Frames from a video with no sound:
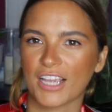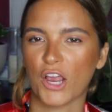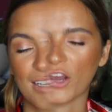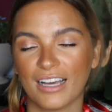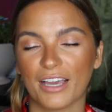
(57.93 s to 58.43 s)

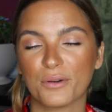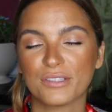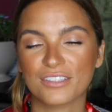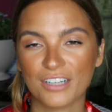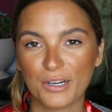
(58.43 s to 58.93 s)
All right, I
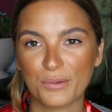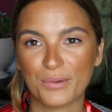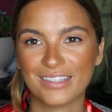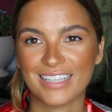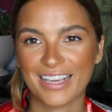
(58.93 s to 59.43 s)
always start
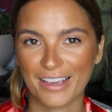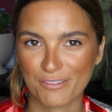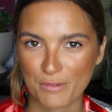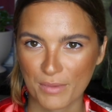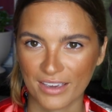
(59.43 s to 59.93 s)
with taking
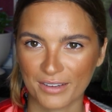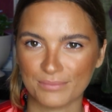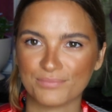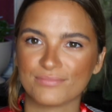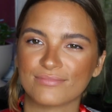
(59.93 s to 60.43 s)
off my makeup.
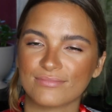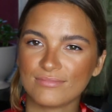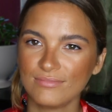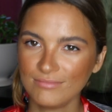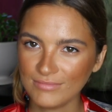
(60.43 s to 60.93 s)

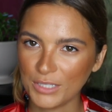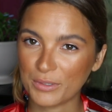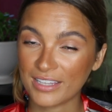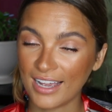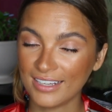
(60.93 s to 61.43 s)

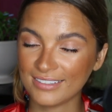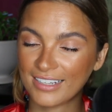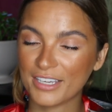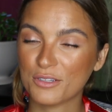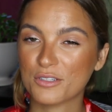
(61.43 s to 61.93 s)
With that,
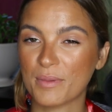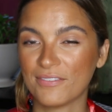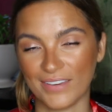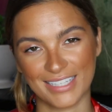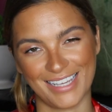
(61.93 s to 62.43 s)
I use my
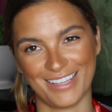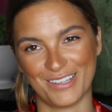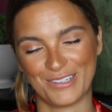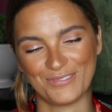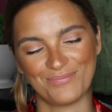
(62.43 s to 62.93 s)
face
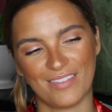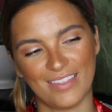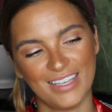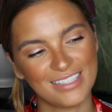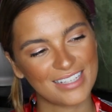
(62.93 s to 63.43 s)
halo.
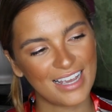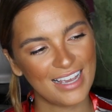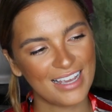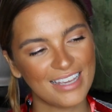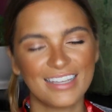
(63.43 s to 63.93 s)
This
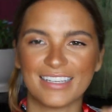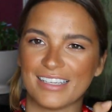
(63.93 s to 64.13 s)
guy